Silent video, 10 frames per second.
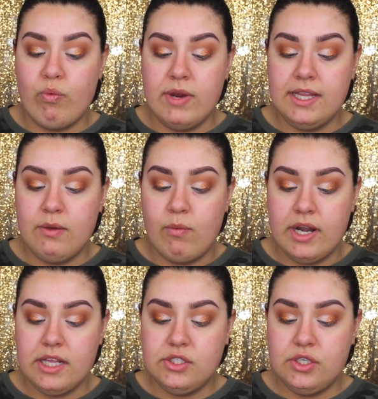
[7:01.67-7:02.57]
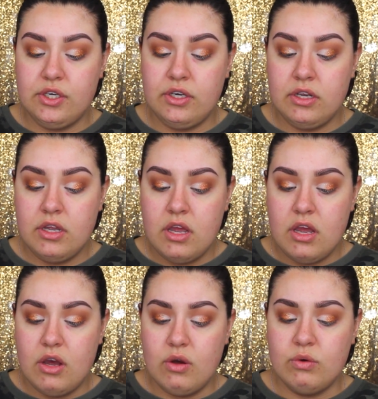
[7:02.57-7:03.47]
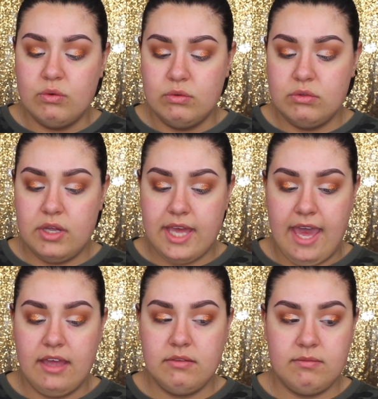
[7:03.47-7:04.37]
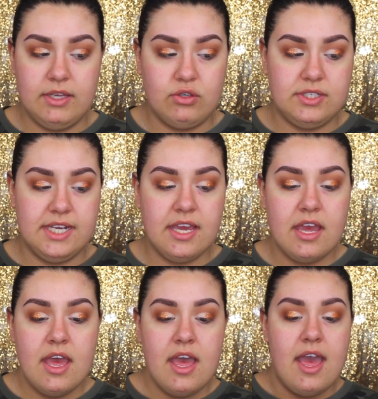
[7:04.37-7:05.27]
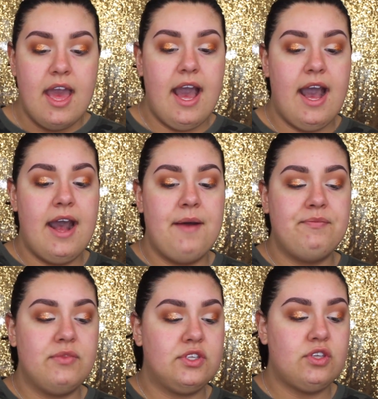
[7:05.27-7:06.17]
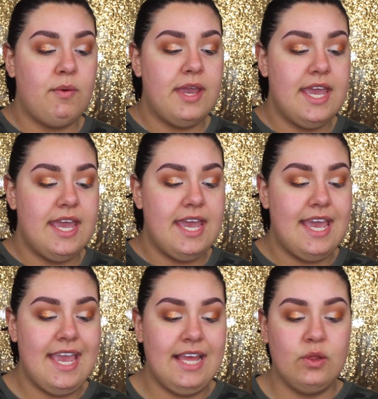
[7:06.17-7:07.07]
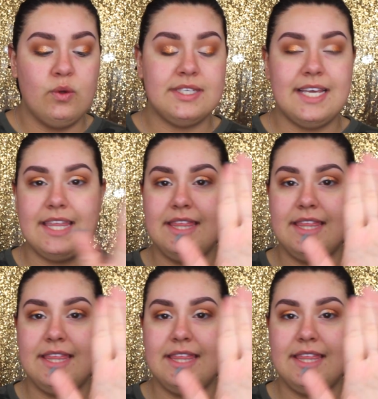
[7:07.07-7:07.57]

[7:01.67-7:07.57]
really wanting to. Oh, okay, interesting. So it looks like